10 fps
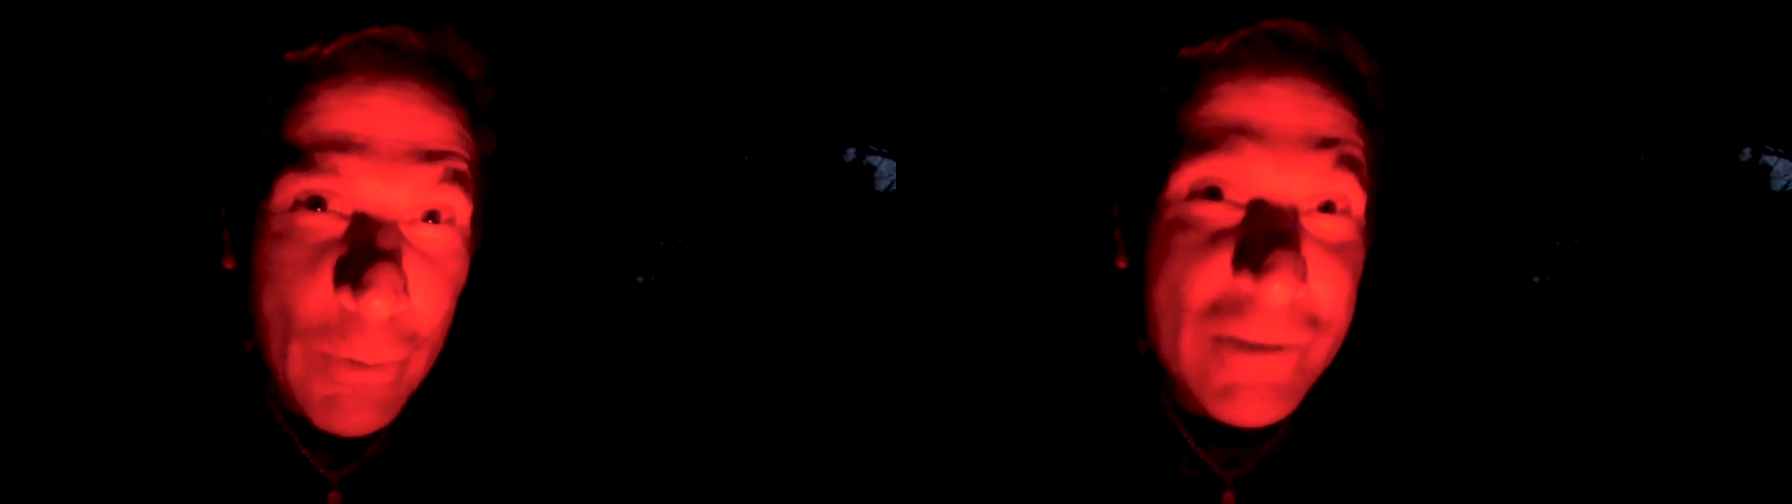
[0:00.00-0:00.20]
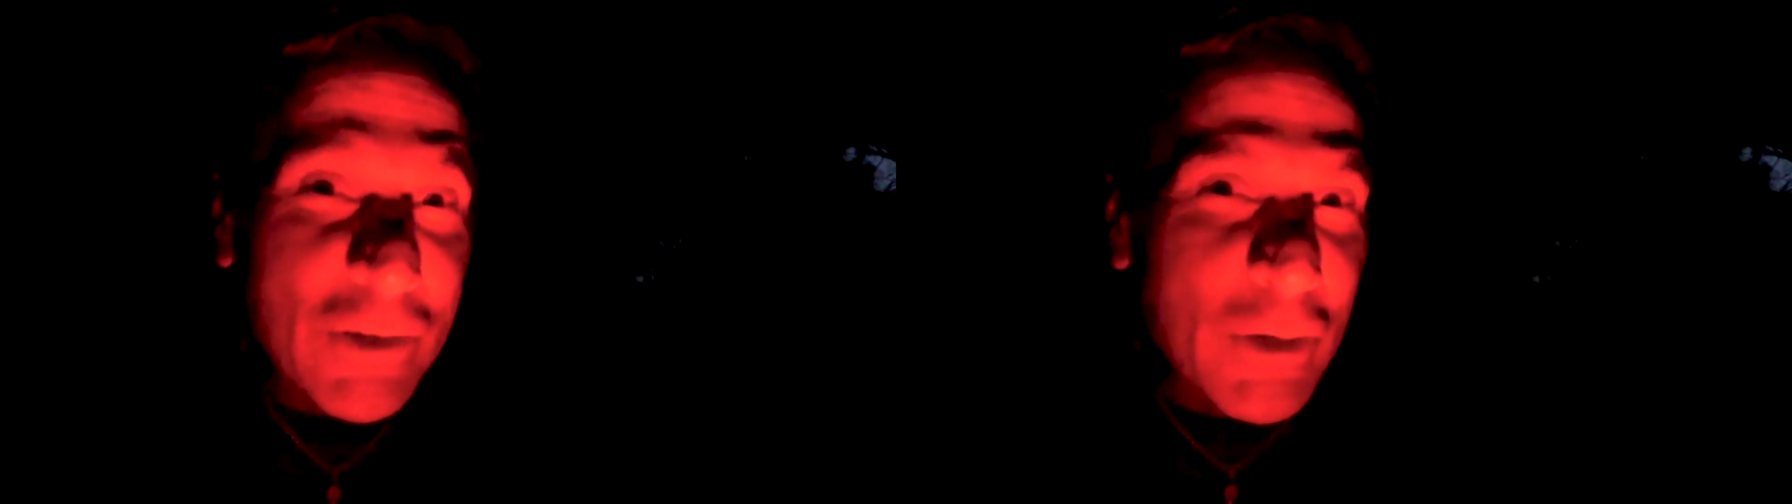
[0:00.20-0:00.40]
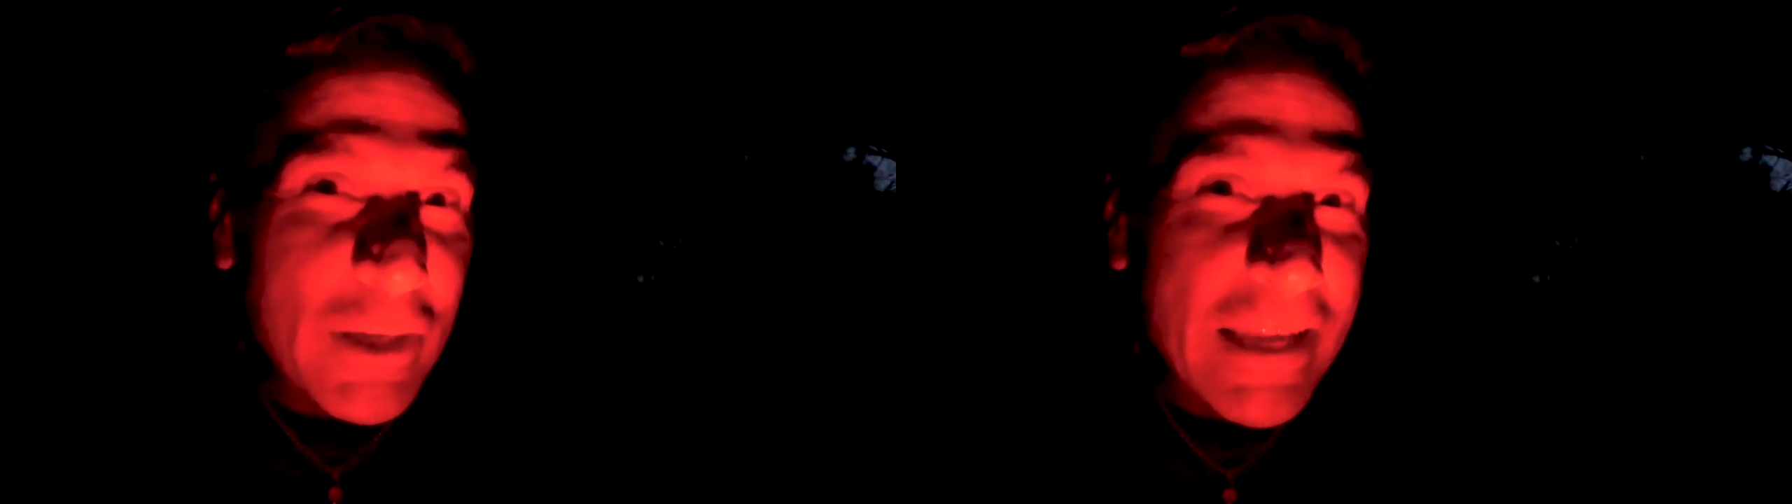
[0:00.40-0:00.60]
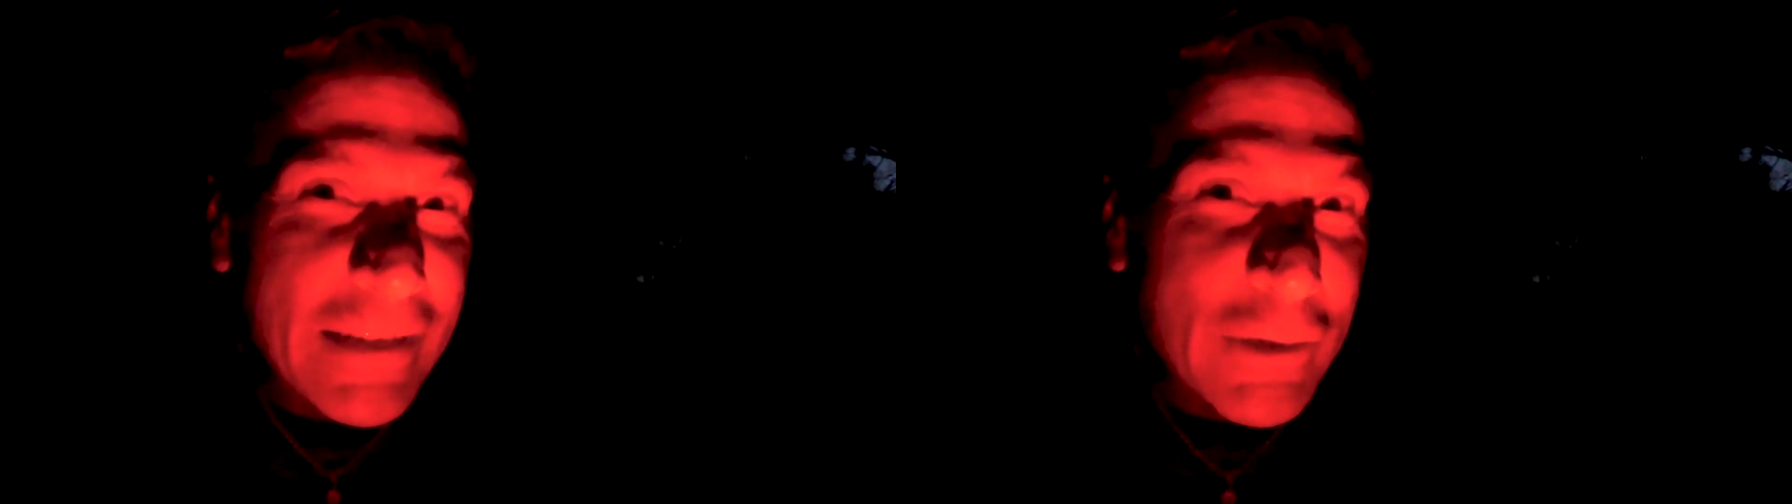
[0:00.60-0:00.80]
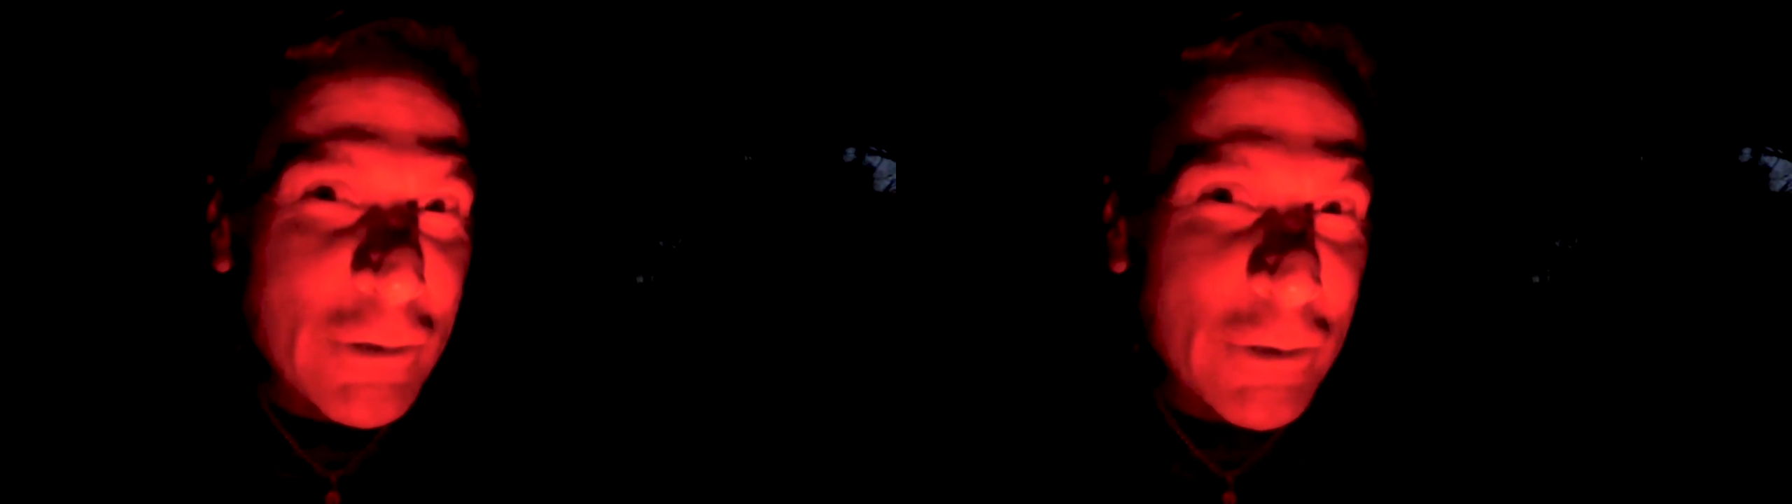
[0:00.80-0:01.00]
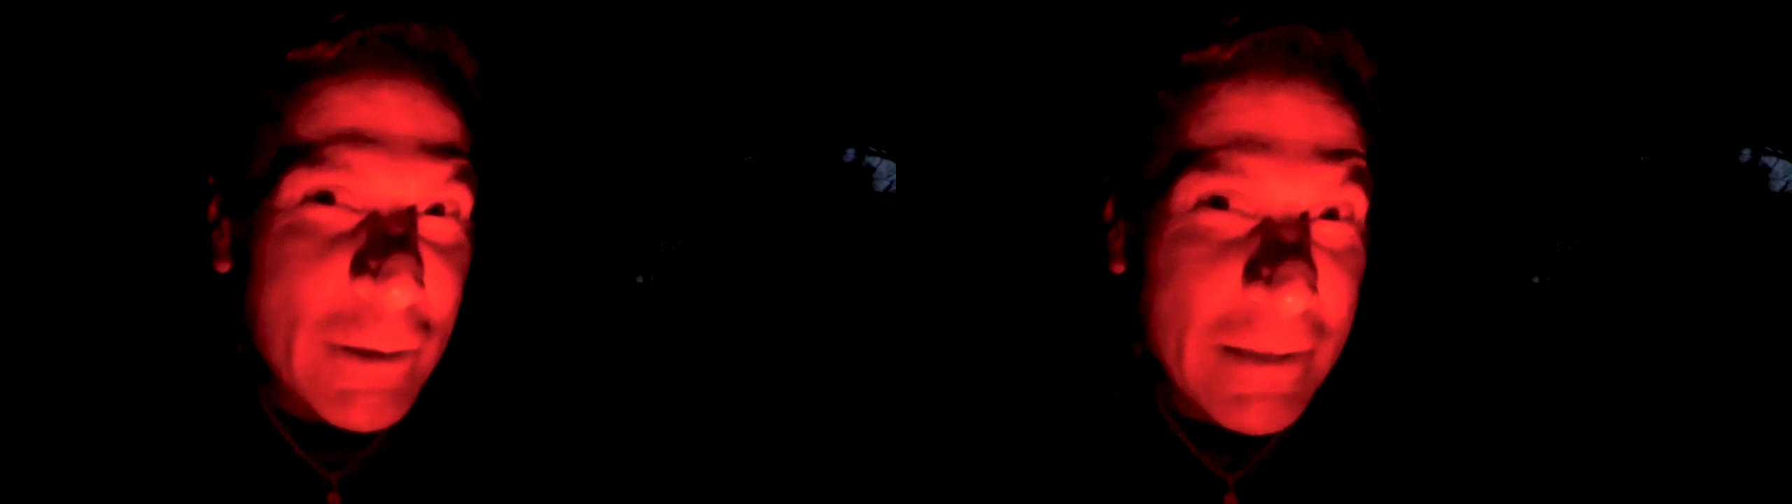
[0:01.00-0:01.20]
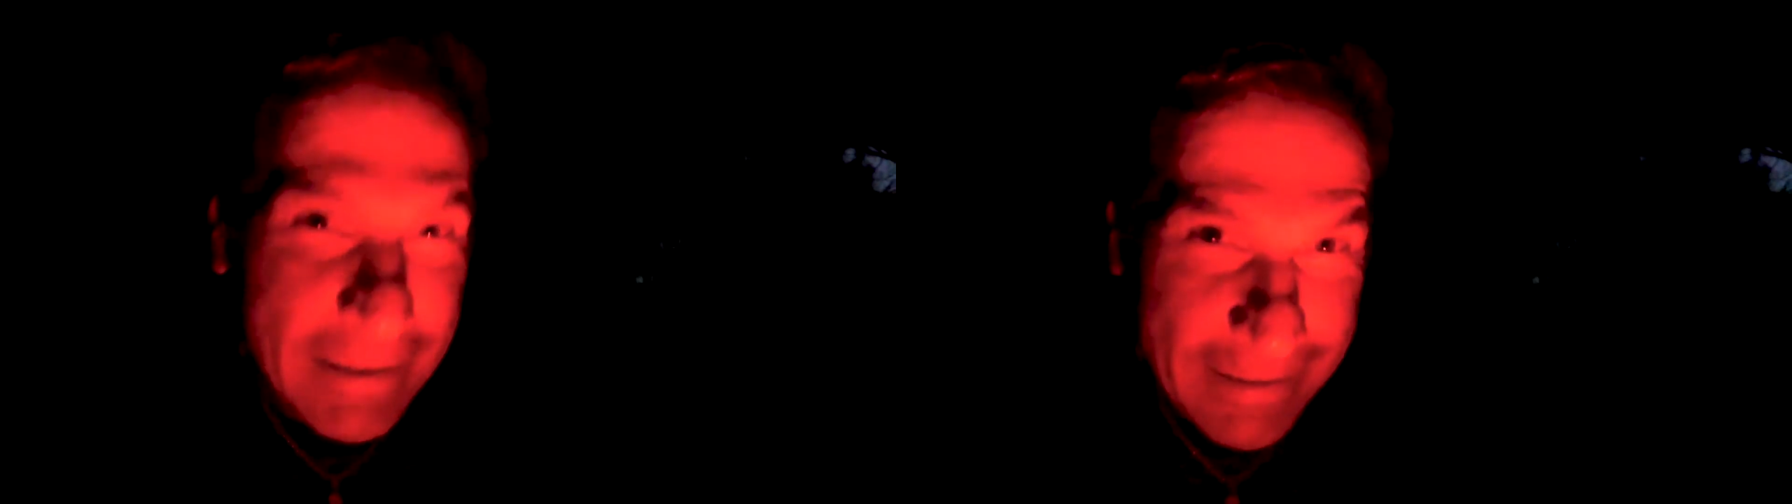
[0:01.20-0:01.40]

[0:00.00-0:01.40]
It's gonna get good